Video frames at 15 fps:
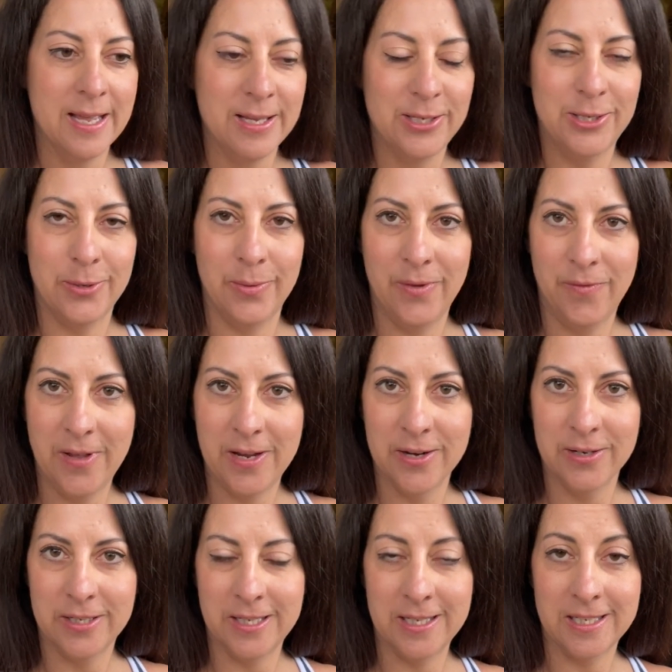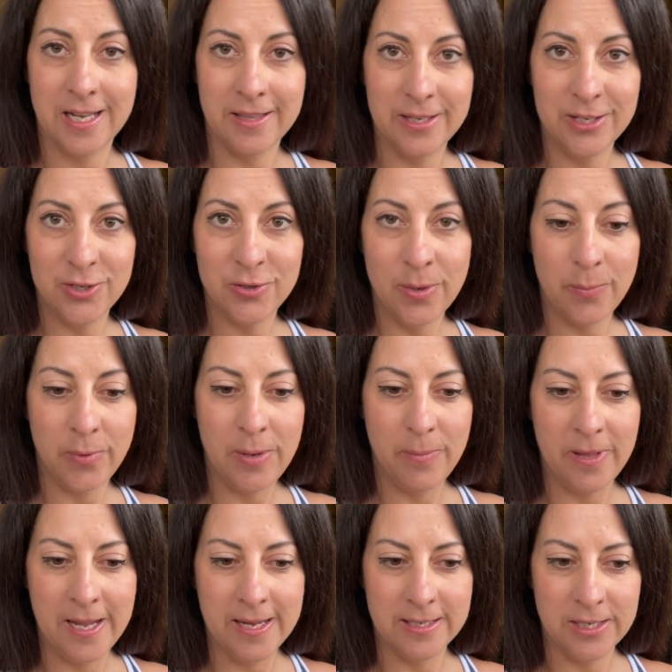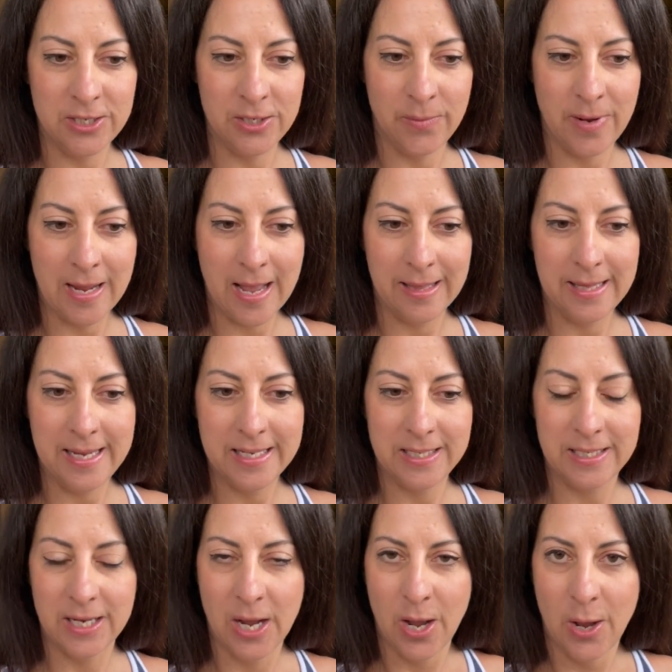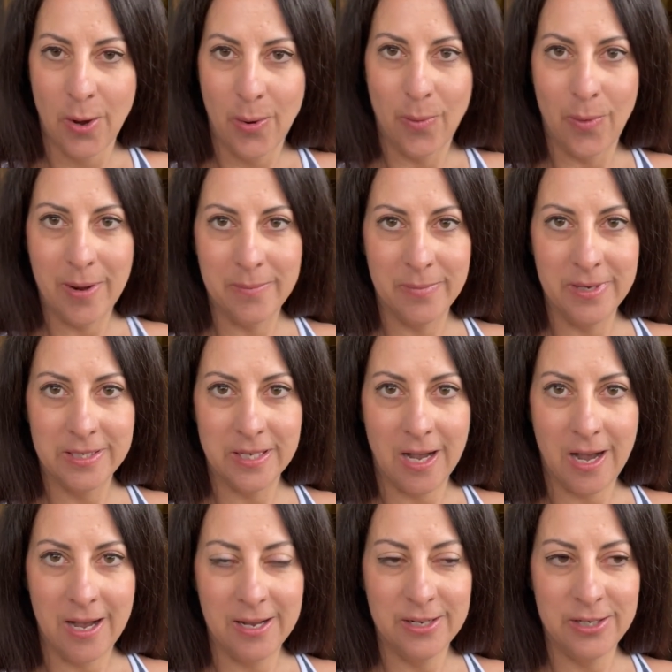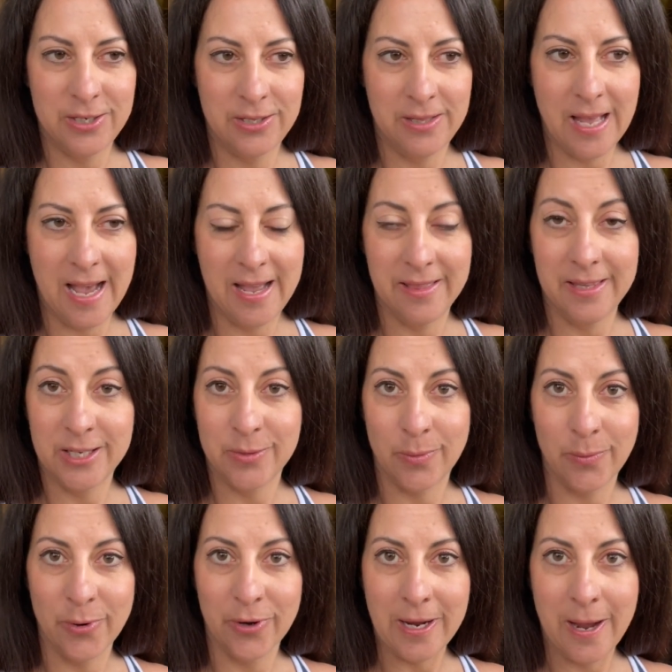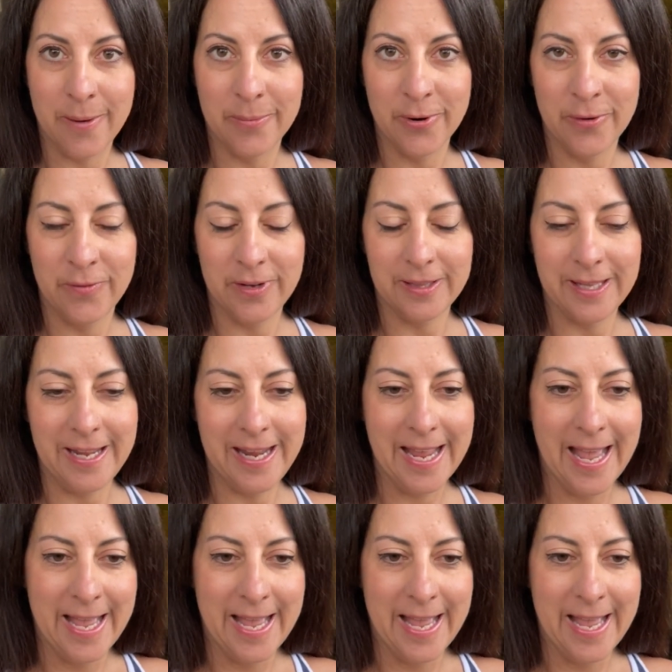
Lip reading: So we figured, since on this trip we planned on doing at least one massage, that this would work out perfectly.